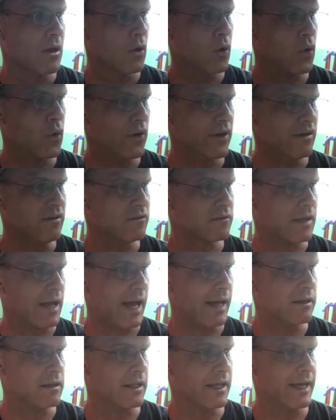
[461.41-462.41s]
"Who is
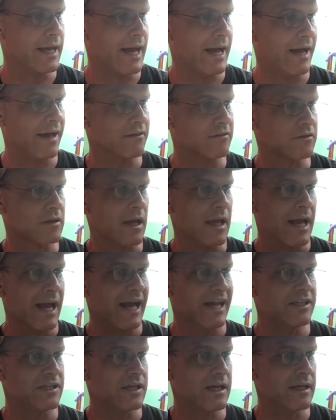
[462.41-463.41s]
that?" Leia asked,
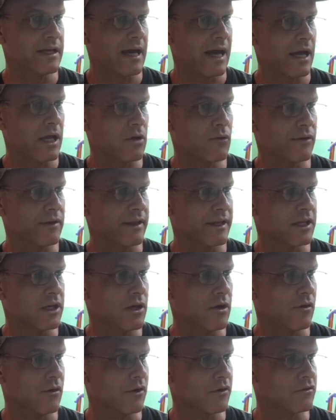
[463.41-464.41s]
and Jaina, equally
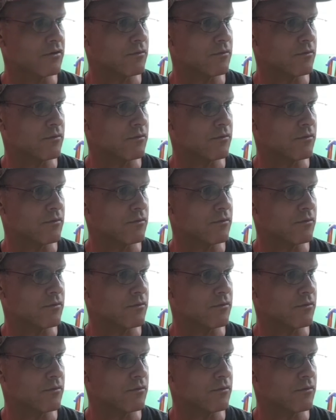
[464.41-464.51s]
curious,